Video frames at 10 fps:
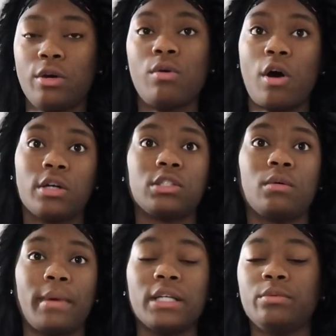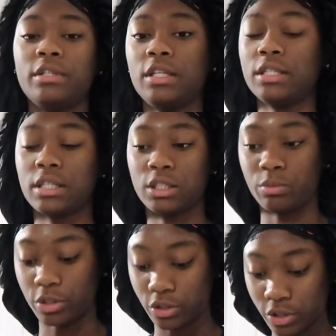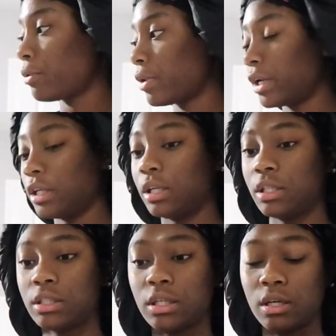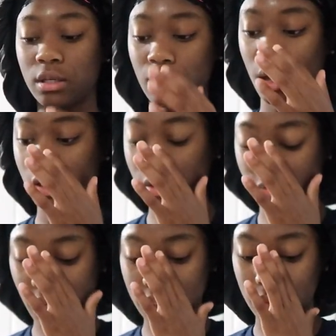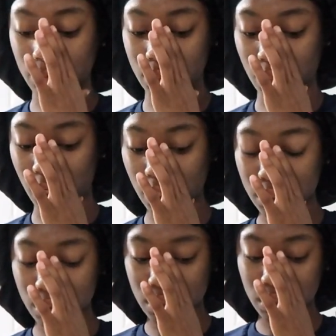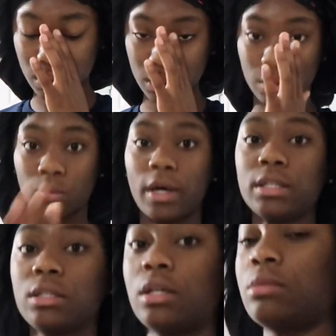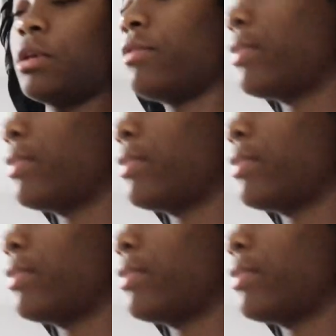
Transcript: don't also match with this as well. I'm gonna wear these. Uh, I need to find some socks, some white socks, matter of